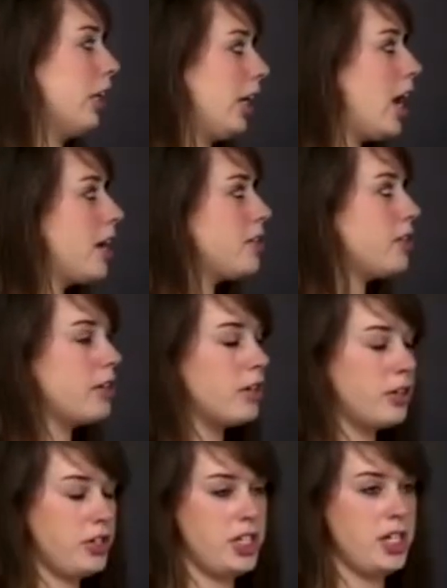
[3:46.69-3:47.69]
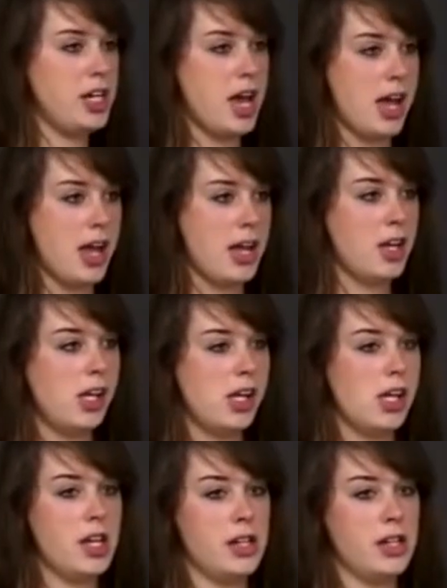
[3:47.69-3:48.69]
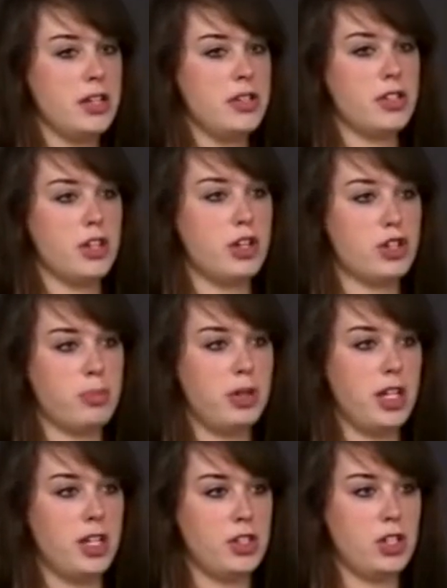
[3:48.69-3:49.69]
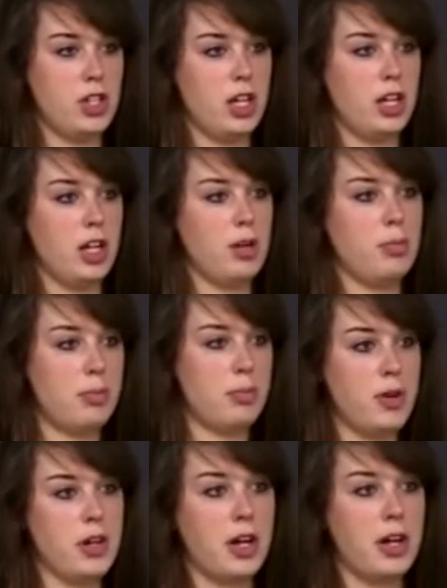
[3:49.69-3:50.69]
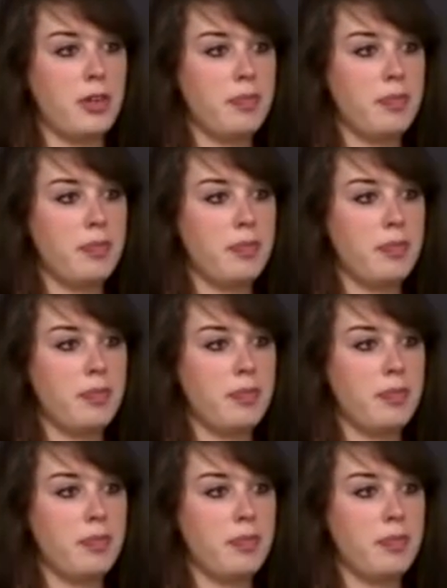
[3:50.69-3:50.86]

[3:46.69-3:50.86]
acid, or GA, is a germination promoter.